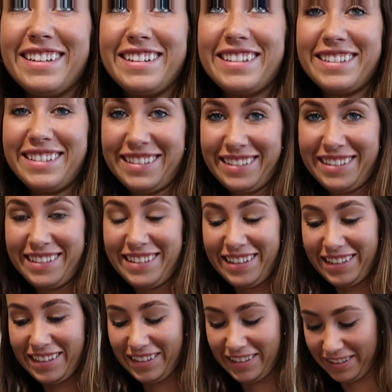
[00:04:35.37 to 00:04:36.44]
What?
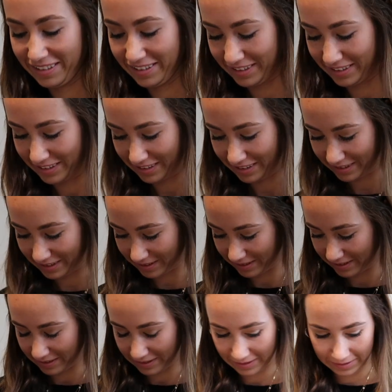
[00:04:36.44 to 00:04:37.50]
Yeah.
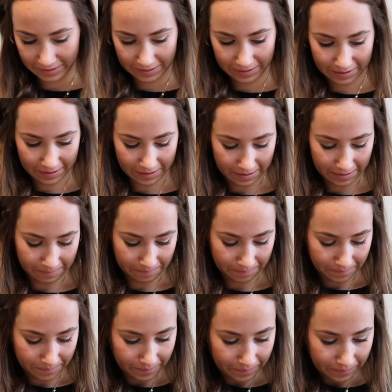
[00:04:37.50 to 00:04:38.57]
Here, flip it up.
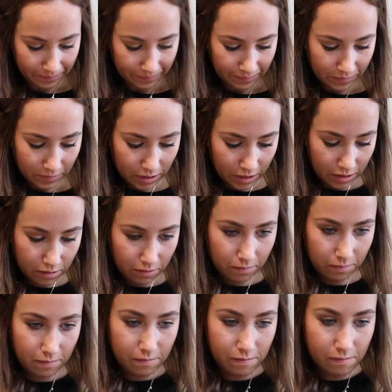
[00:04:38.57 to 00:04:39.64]
You know.